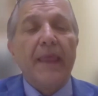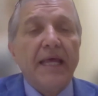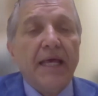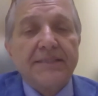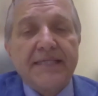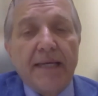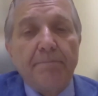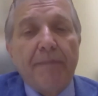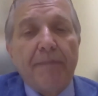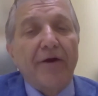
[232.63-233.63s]
say
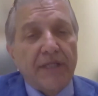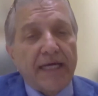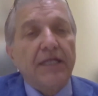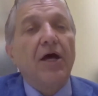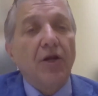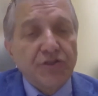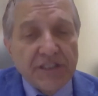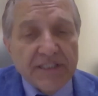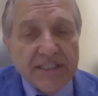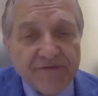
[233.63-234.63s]
biotechnologies,
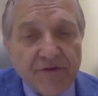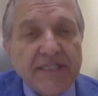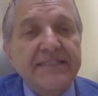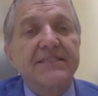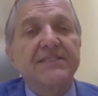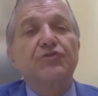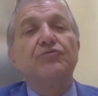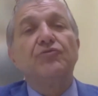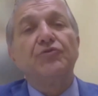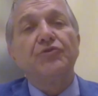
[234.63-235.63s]
for instance, to
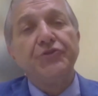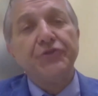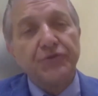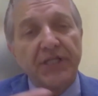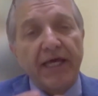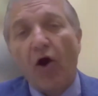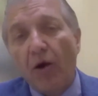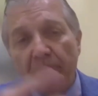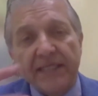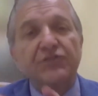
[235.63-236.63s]
use the
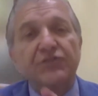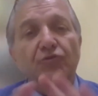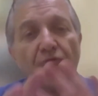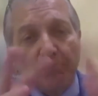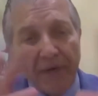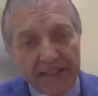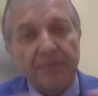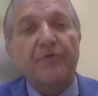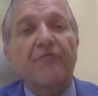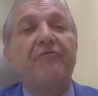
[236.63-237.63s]
omics to better
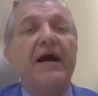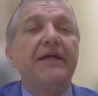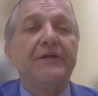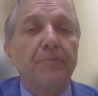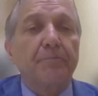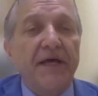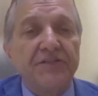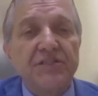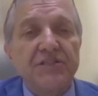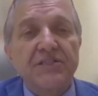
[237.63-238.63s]
profile your
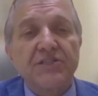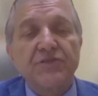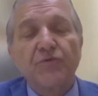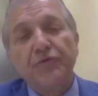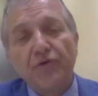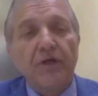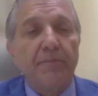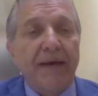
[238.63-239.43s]
patients. When you talk about